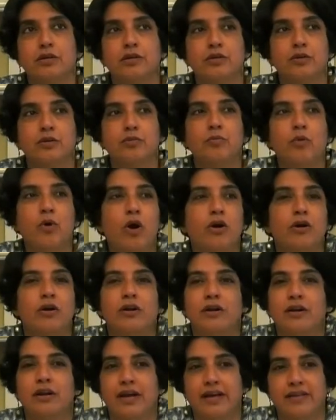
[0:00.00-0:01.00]

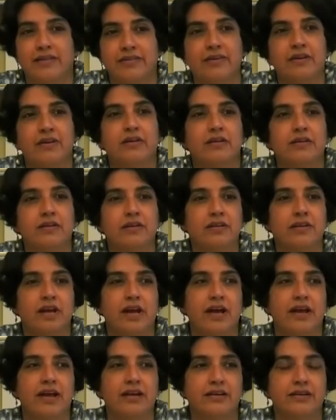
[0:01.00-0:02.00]
moral, ethical,
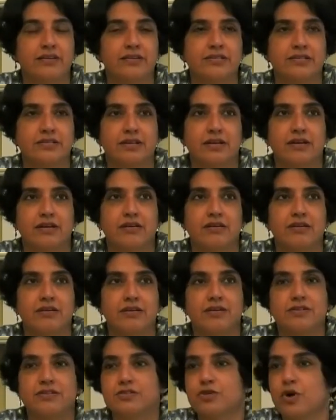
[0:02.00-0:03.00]
and
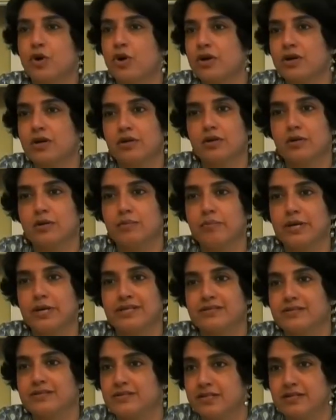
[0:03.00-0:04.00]
historical
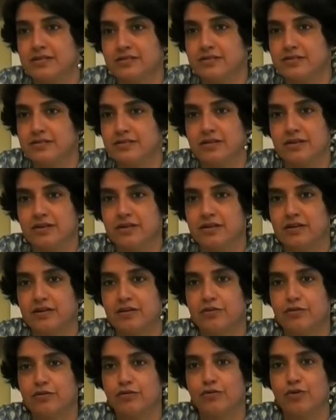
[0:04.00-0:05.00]
bases
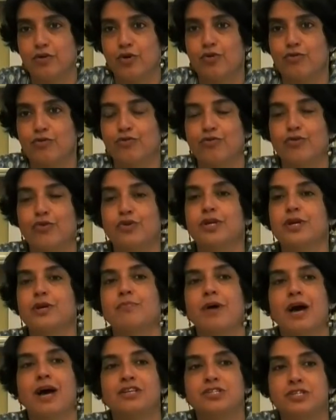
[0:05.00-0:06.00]
for the
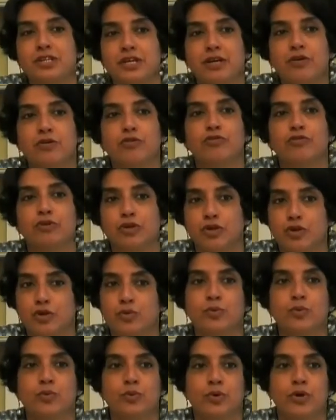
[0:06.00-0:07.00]
imagining of a
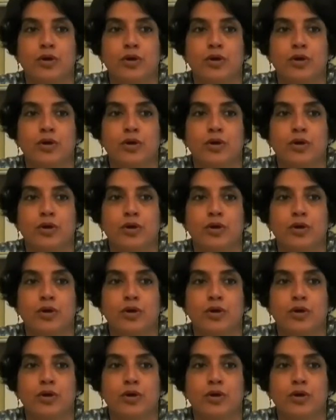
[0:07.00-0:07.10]
new